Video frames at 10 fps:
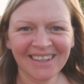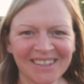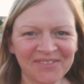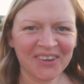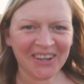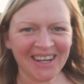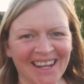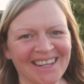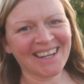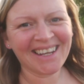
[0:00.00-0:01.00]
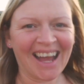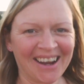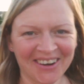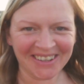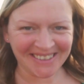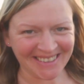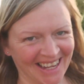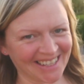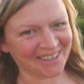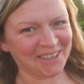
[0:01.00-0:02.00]
Good morning. How are you
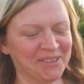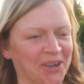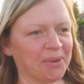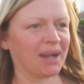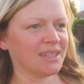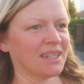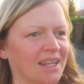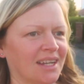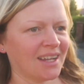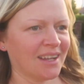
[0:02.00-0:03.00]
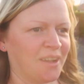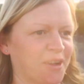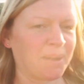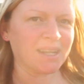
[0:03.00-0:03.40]
today? I hope you're well. I hope